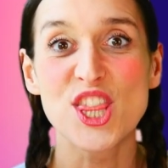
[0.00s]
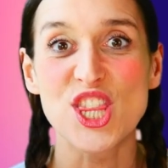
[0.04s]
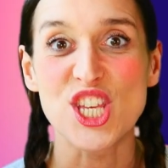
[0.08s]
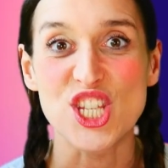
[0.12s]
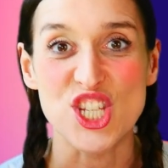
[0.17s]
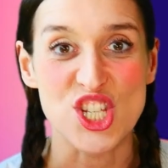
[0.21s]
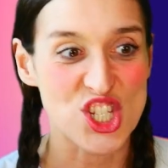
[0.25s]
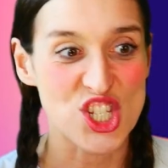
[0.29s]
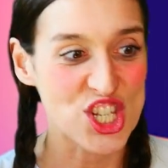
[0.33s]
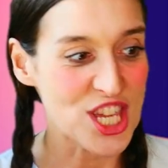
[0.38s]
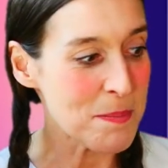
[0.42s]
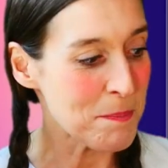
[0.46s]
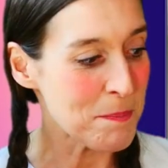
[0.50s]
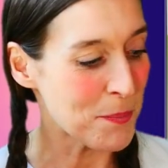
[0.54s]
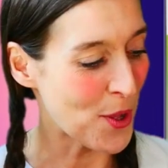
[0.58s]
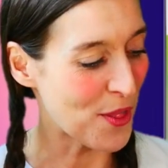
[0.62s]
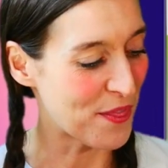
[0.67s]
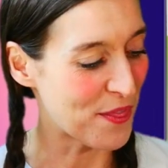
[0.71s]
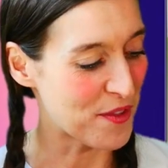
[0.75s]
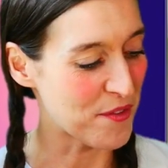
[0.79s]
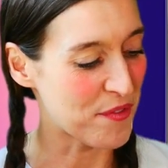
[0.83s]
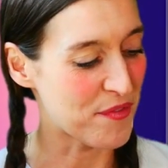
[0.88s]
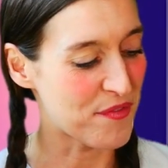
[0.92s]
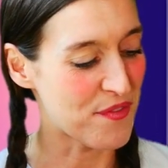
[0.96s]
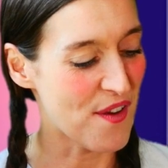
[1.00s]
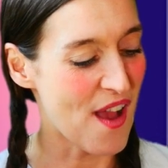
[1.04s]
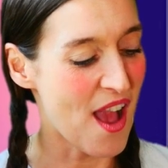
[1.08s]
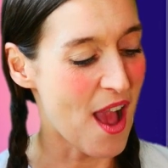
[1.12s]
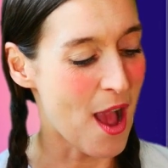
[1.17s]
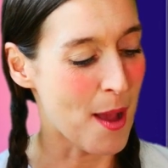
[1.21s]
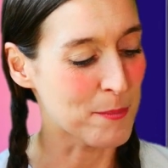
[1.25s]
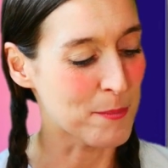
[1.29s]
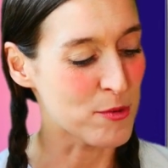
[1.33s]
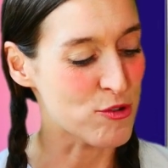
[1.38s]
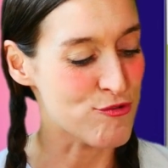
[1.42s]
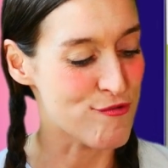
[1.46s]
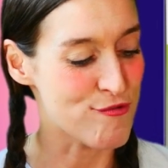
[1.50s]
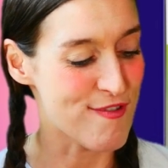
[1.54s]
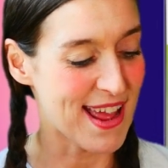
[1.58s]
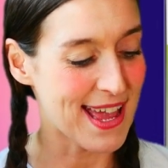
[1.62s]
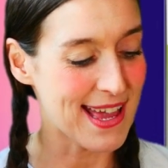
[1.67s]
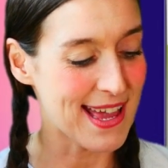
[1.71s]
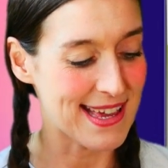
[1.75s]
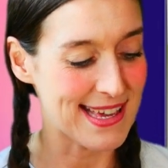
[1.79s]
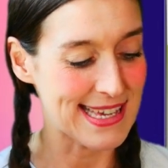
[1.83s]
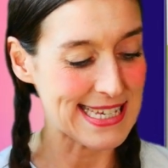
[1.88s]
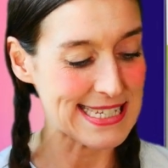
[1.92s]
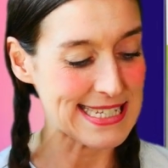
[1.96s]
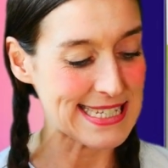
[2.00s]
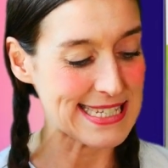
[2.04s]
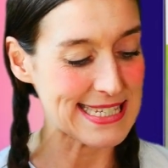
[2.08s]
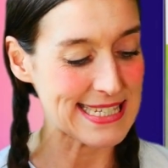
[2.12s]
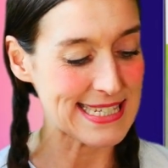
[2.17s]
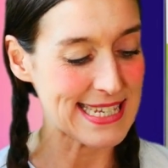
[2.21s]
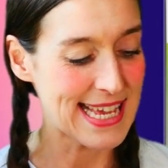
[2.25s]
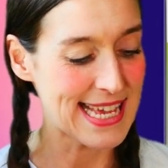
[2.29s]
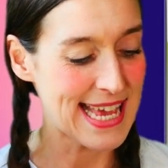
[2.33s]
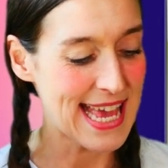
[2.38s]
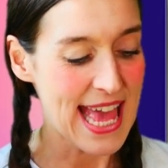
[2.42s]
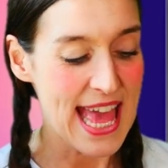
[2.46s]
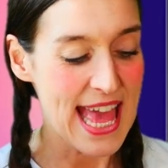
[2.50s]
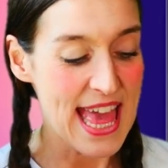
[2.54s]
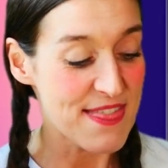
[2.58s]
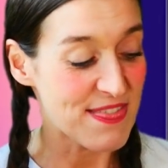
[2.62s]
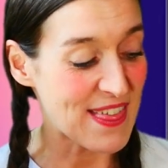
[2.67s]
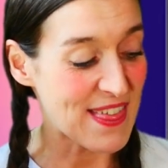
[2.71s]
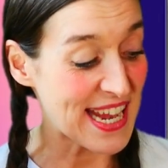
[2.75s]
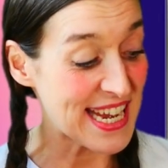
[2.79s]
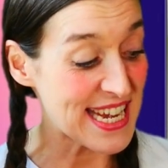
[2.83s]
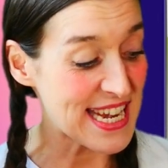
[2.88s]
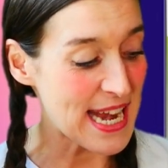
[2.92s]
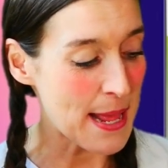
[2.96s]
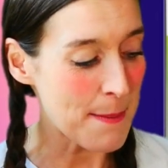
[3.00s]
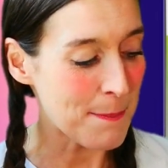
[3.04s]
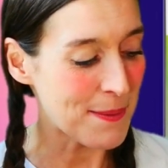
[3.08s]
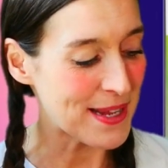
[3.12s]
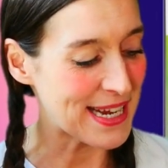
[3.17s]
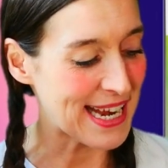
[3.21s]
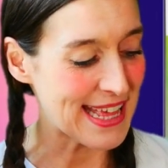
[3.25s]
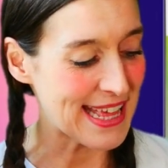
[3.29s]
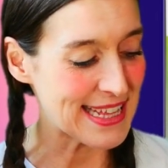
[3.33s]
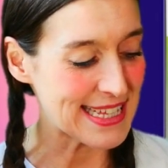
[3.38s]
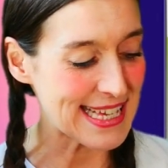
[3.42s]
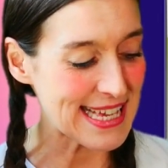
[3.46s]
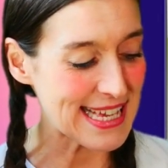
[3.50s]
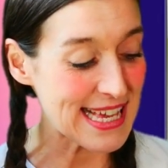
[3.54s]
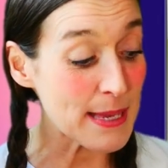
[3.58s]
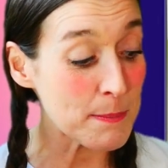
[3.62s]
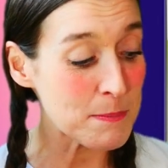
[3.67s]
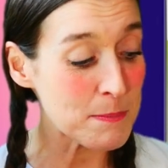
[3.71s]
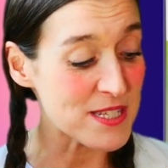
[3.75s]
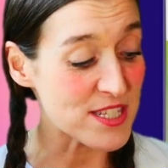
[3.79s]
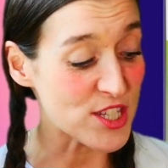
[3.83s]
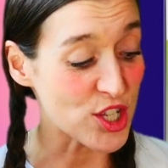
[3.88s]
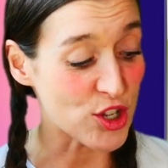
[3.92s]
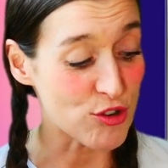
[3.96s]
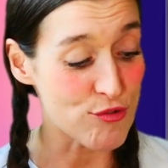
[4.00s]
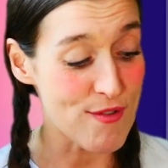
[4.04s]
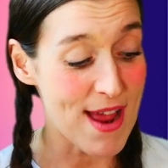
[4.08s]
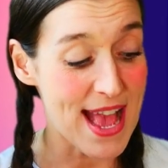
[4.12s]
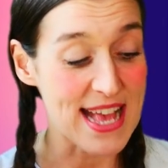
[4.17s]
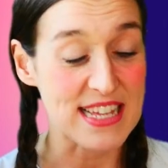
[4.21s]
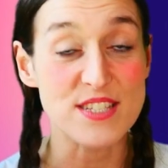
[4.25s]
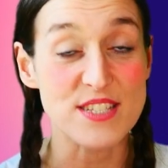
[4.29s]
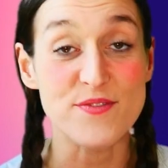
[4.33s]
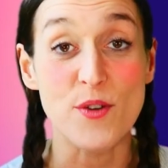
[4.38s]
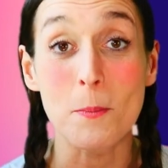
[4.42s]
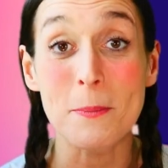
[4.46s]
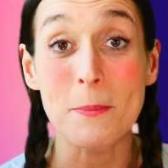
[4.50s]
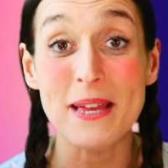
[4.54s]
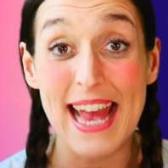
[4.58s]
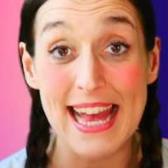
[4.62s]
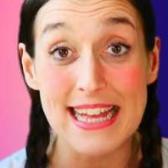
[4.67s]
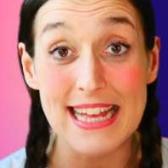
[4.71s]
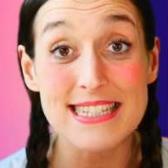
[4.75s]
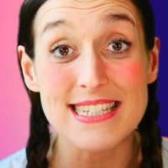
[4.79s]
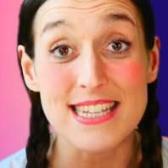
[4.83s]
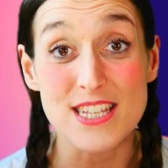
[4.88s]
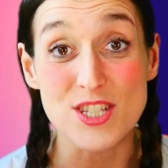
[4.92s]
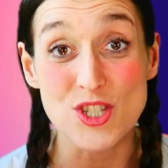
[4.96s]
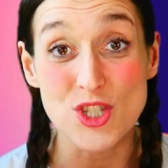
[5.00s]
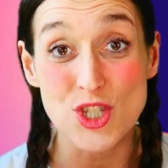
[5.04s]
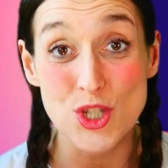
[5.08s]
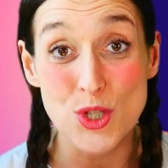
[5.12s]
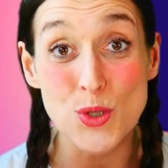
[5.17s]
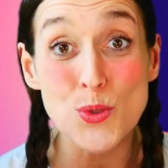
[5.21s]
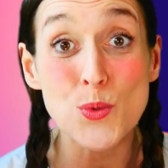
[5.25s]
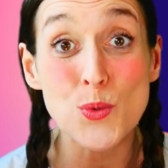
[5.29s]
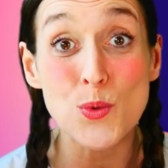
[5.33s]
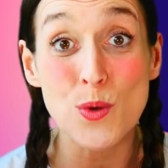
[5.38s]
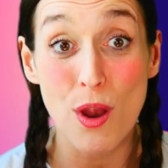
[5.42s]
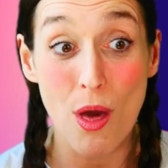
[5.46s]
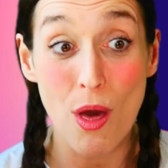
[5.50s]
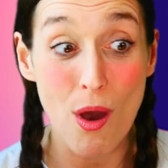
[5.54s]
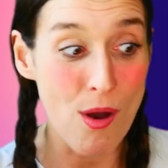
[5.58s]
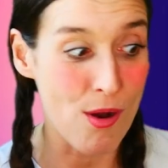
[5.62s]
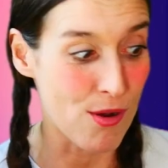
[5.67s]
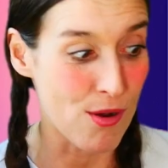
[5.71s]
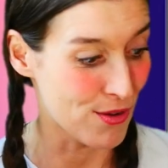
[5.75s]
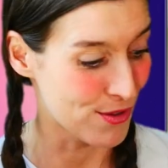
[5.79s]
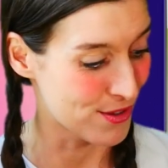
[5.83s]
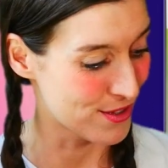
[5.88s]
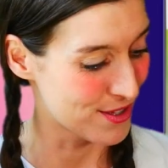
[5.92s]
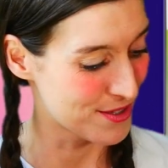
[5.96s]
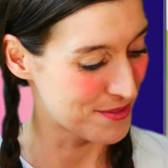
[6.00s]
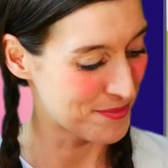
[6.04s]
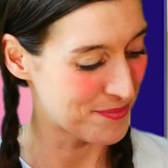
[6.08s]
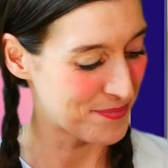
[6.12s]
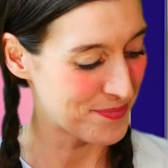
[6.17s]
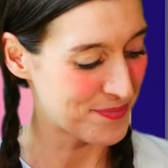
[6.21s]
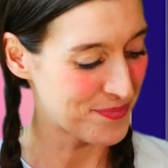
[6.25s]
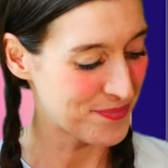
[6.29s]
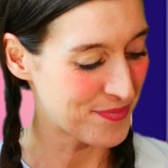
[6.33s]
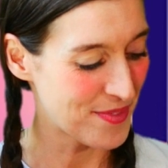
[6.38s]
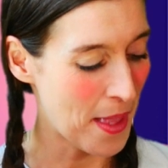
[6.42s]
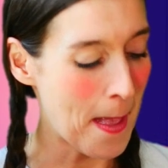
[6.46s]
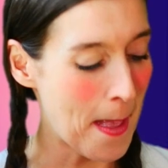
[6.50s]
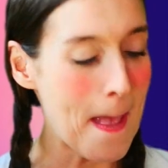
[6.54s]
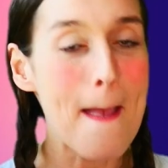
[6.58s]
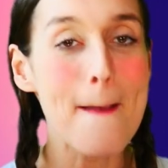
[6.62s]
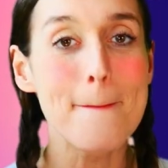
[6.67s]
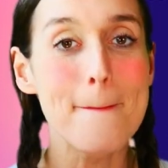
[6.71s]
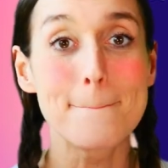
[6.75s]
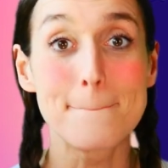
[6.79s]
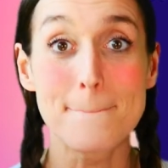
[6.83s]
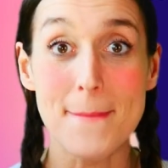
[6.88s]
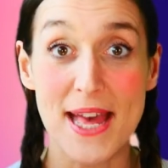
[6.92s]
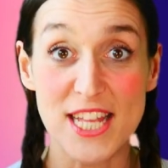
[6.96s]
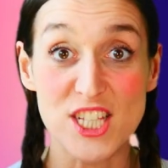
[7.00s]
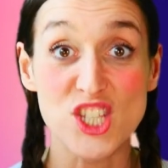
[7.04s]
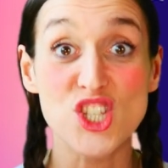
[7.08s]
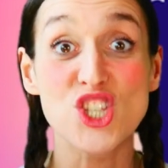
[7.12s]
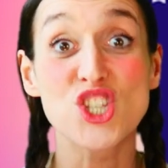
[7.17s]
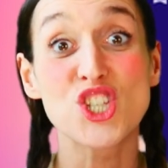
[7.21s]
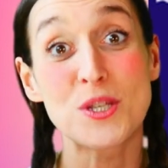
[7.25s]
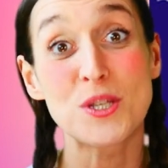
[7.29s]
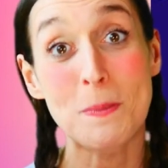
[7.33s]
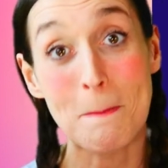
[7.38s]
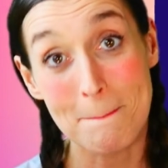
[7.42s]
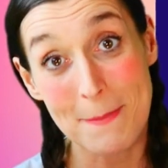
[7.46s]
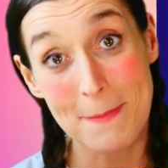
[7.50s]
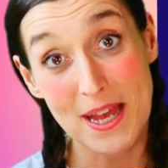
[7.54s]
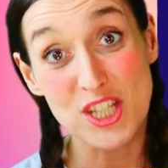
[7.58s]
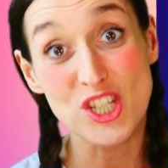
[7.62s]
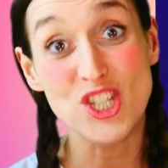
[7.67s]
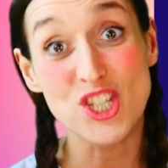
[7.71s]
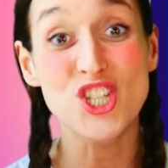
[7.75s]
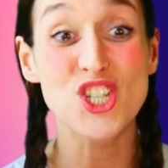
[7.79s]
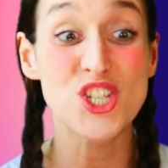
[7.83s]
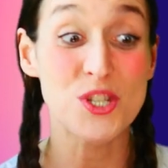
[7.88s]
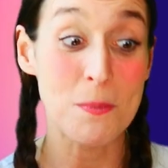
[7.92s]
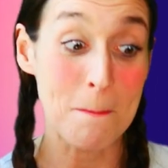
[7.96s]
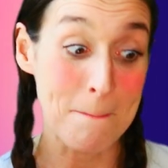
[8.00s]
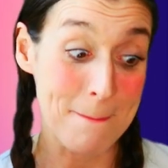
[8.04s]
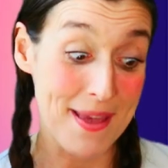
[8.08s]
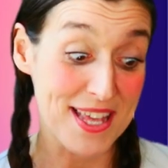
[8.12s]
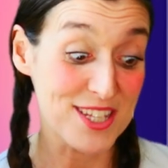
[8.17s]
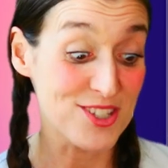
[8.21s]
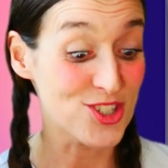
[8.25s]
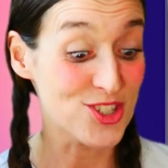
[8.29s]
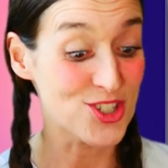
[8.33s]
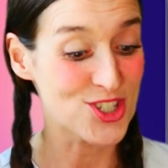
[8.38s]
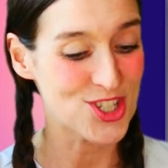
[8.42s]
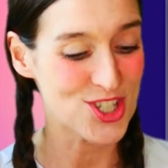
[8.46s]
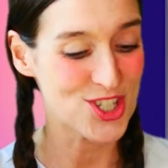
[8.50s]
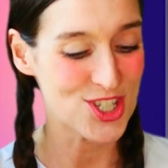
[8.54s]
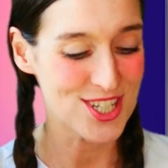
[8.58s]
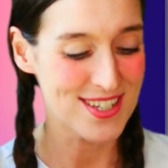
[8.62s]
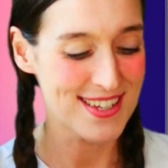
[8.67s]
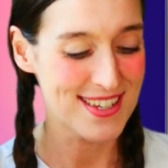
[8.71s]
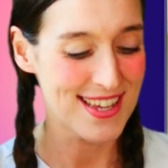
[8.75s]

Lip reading: The sheep on the farm graze. Their nibbling keeps the grass from getting too long. Munch, munch, munch.